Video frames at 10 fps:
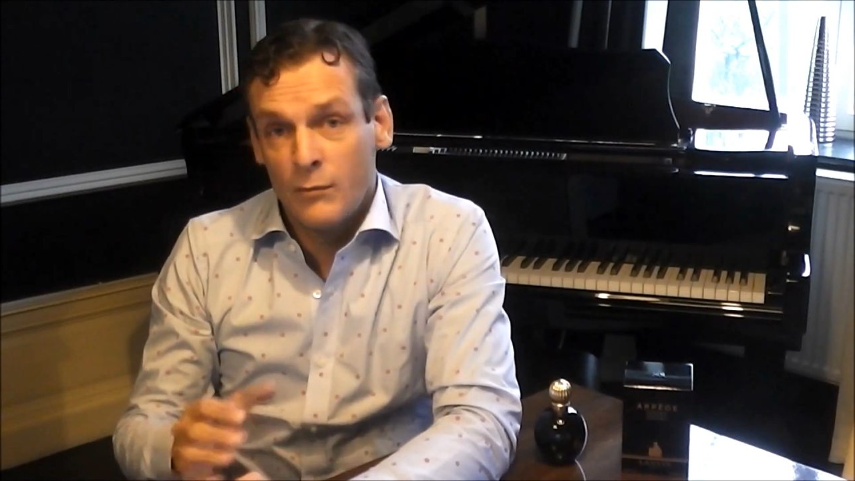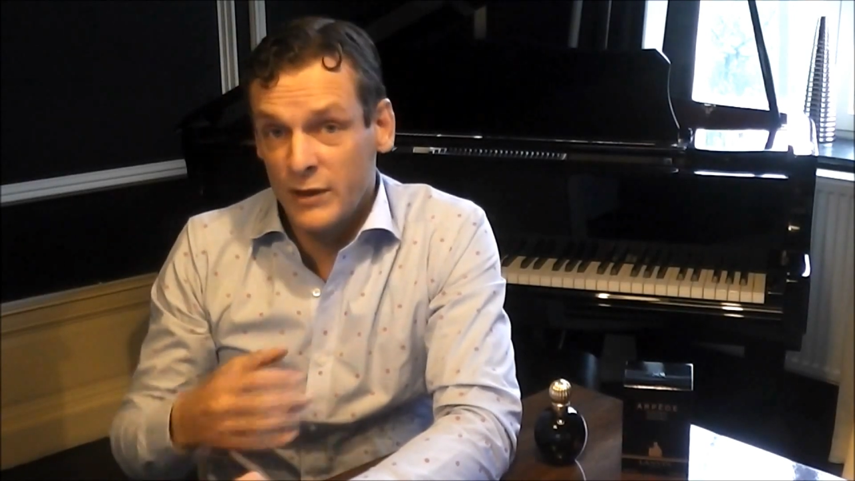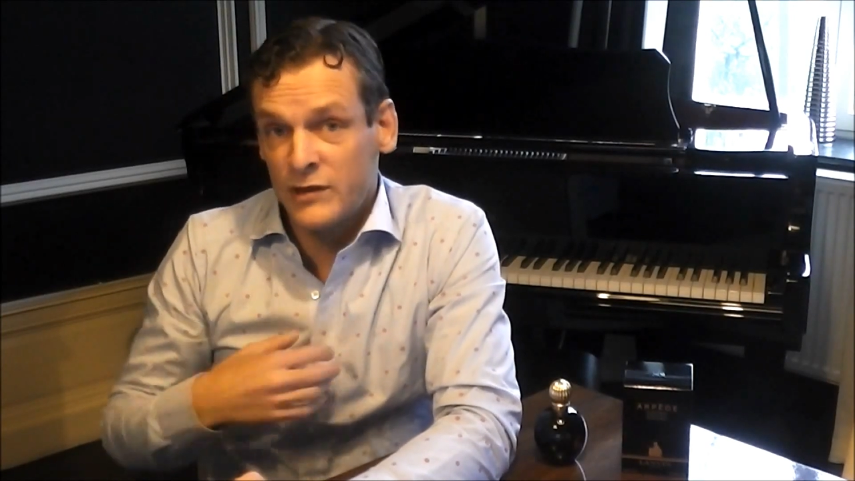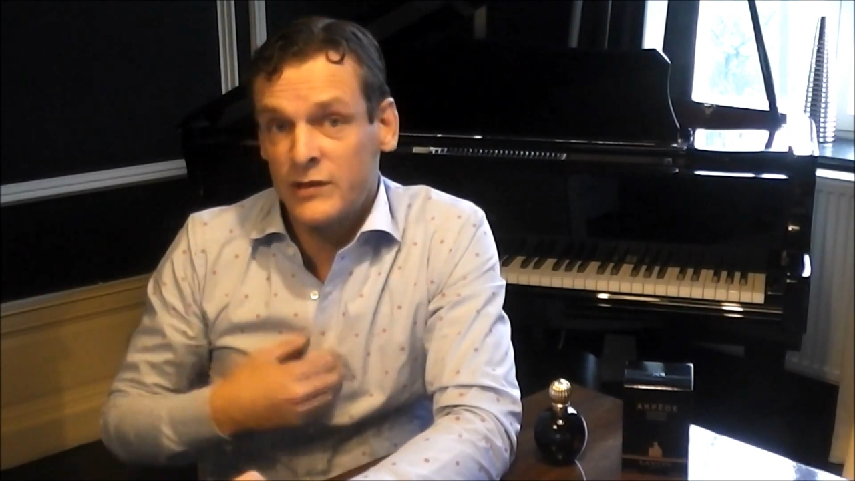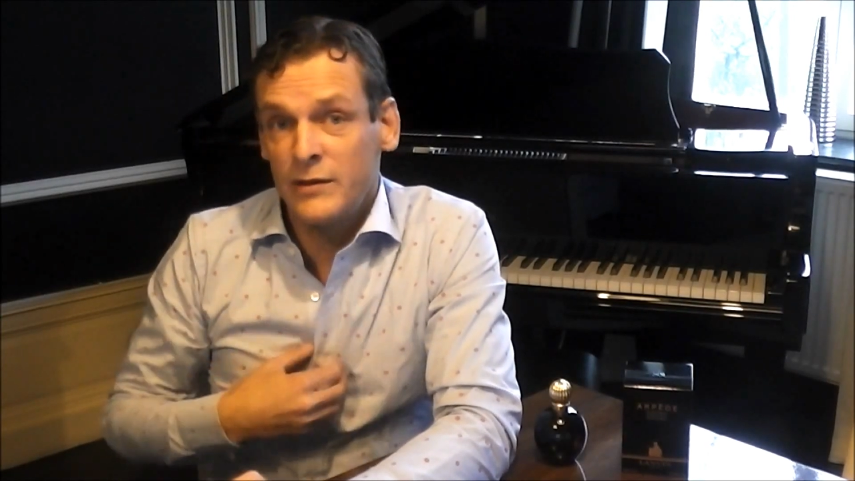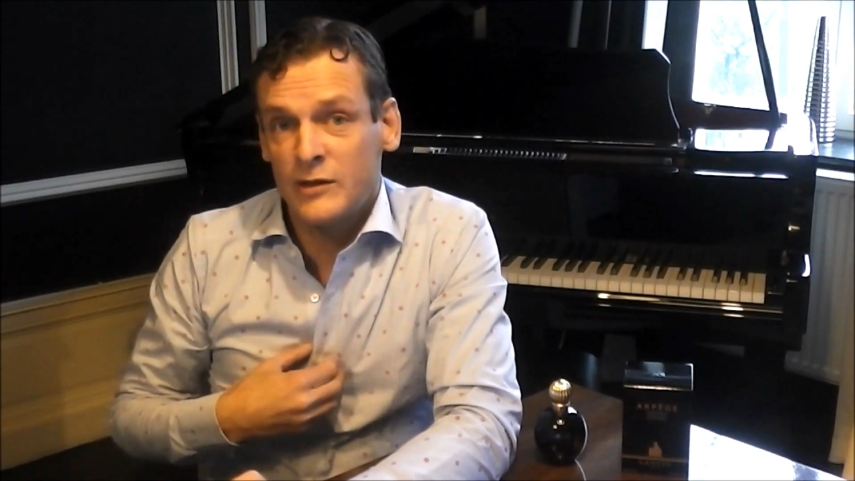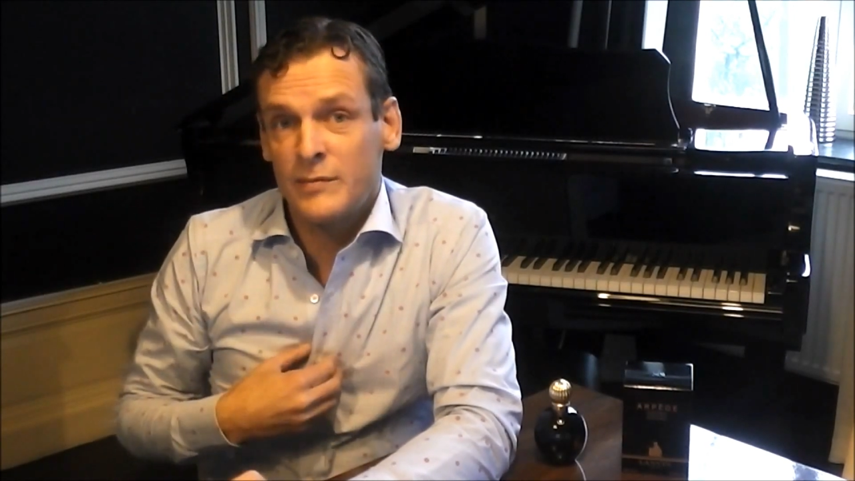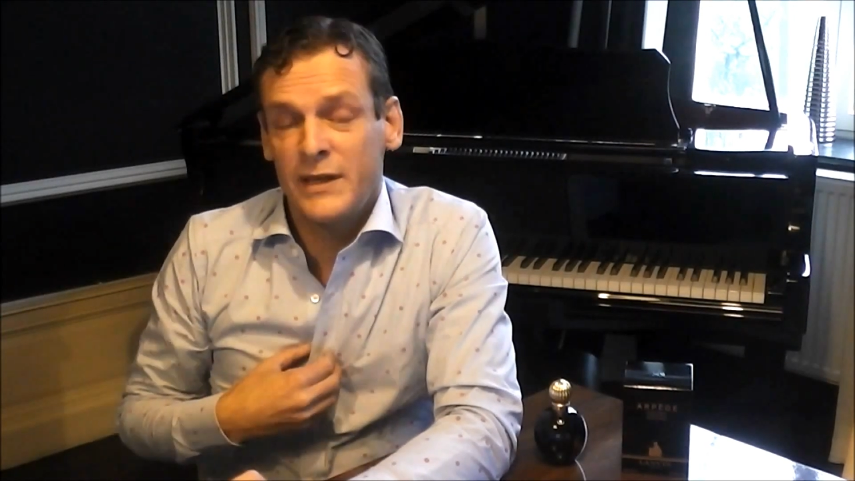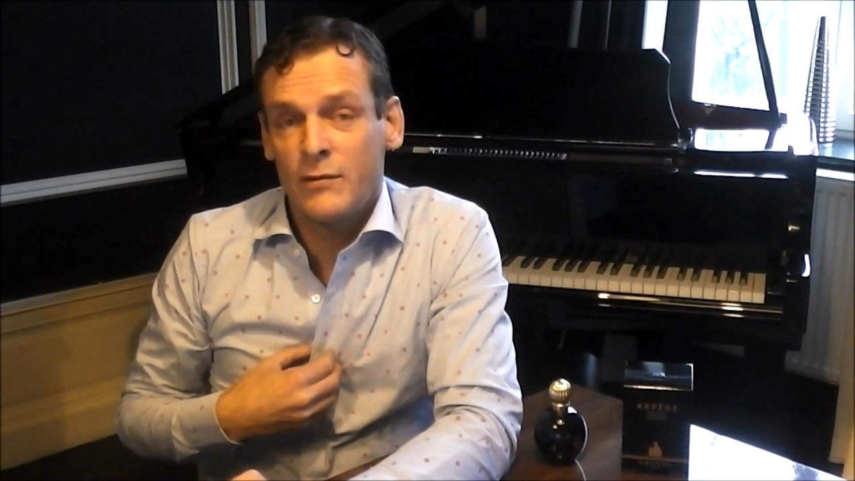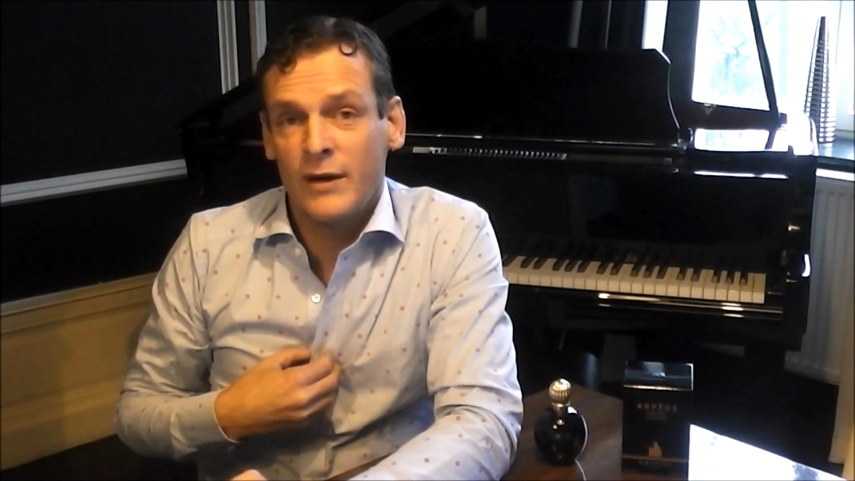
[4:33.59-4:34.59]
which suits
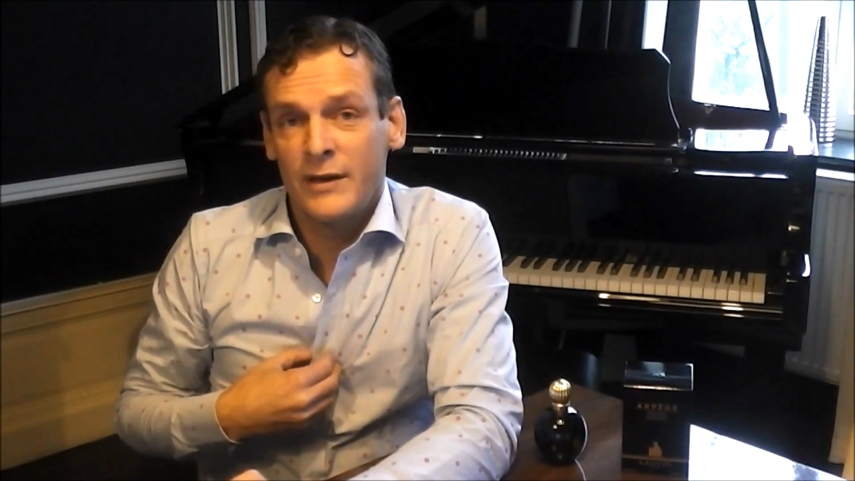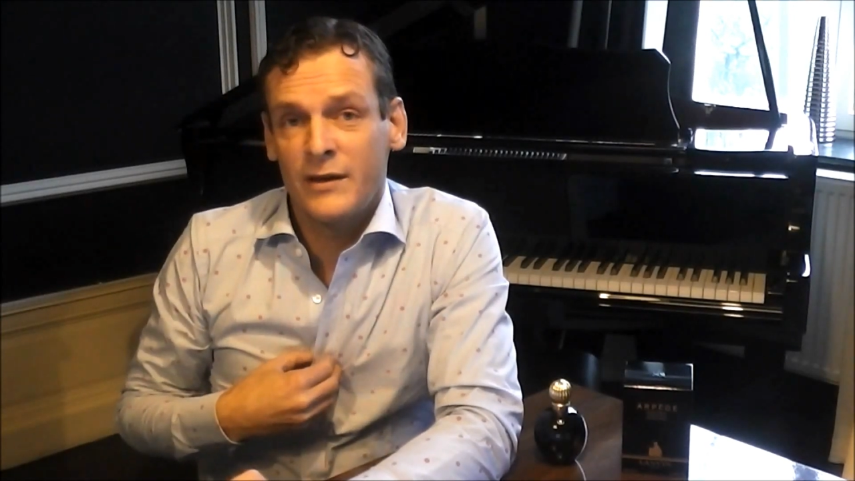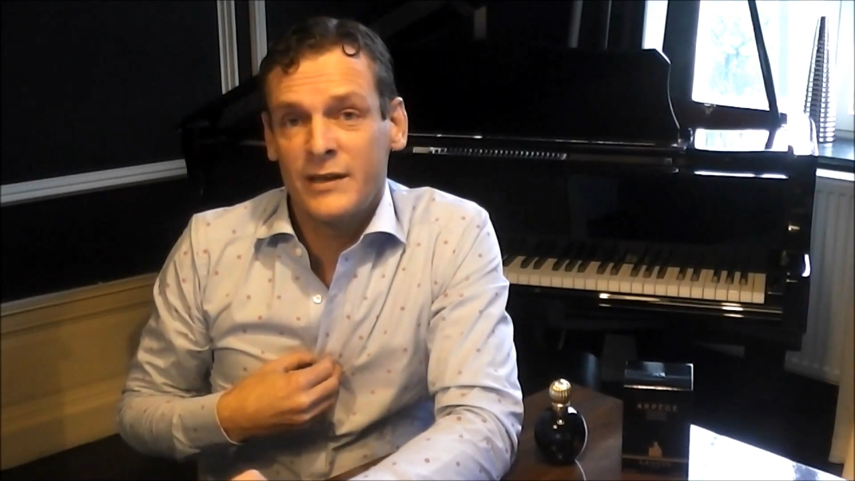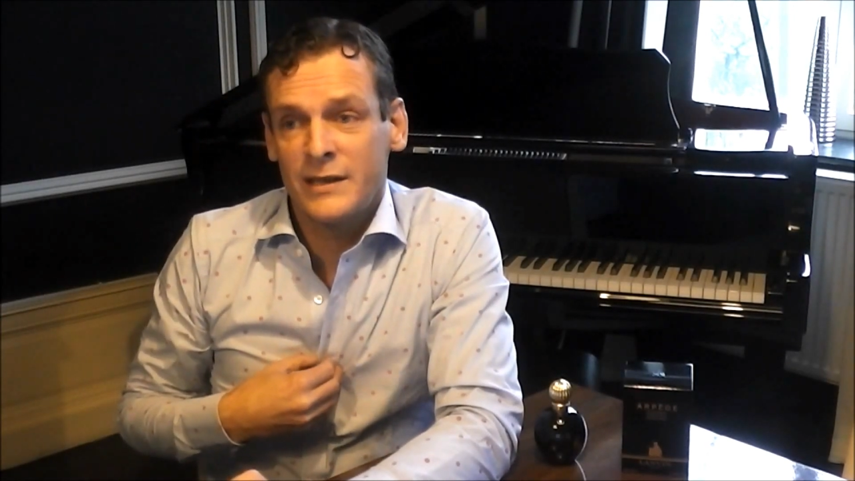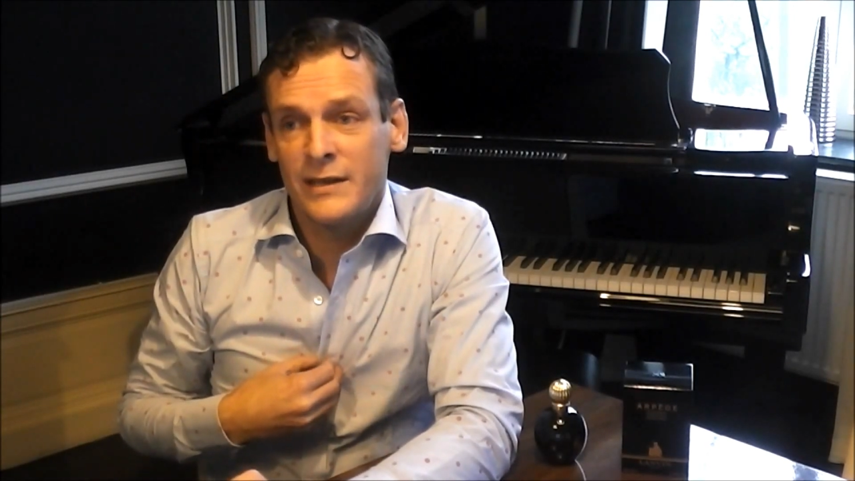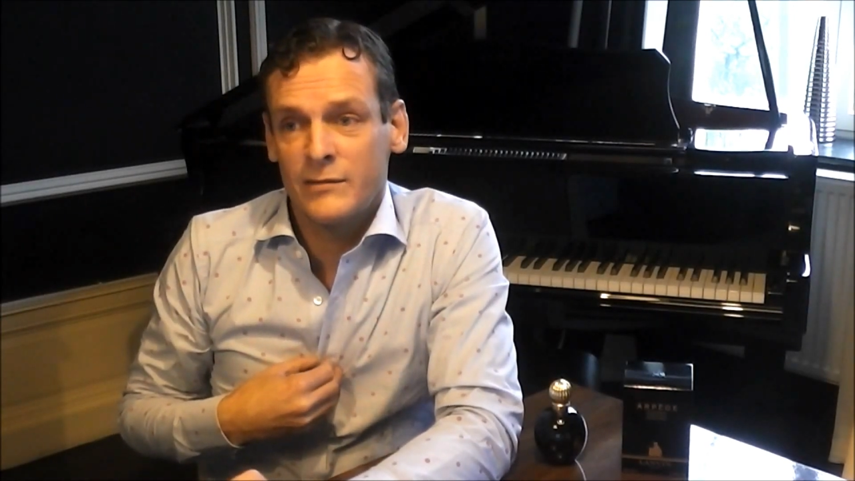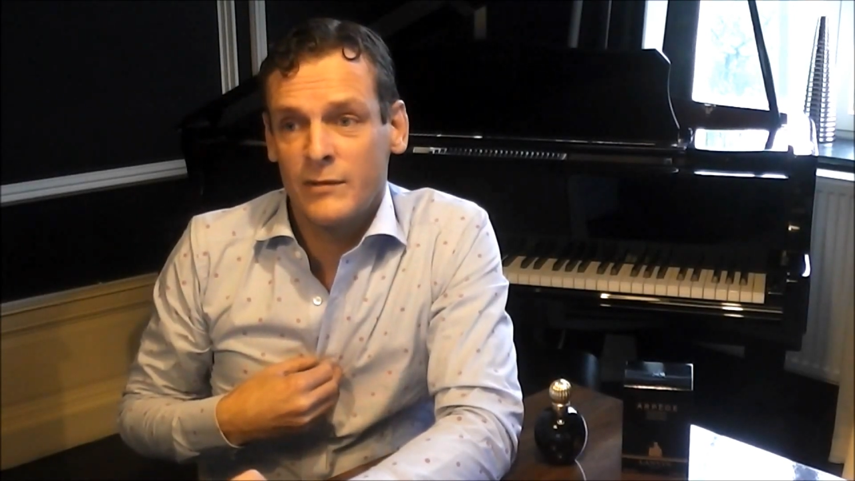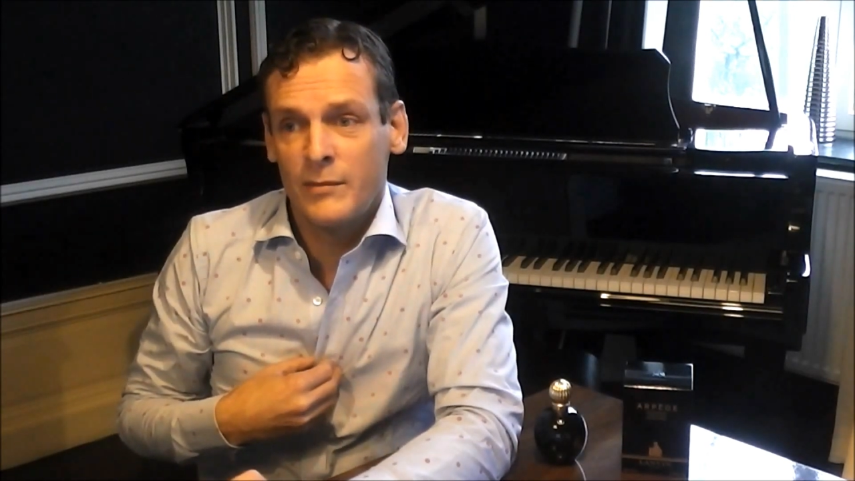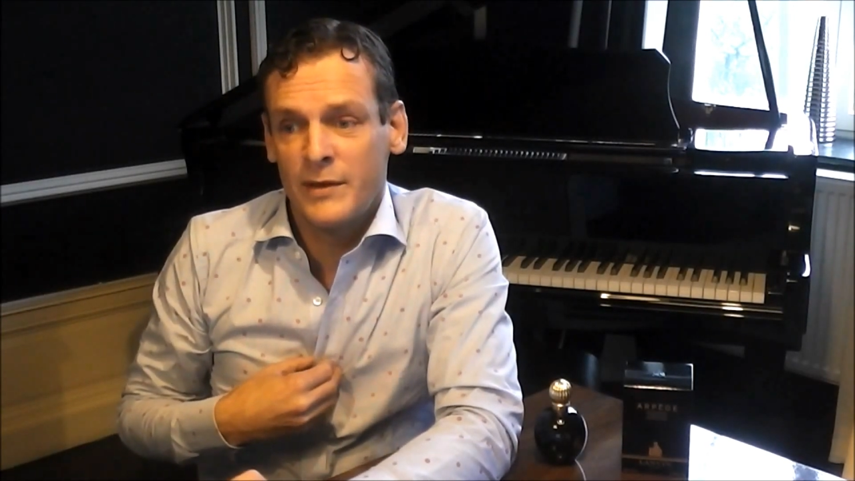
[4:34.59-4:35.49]
me quite nicely as well,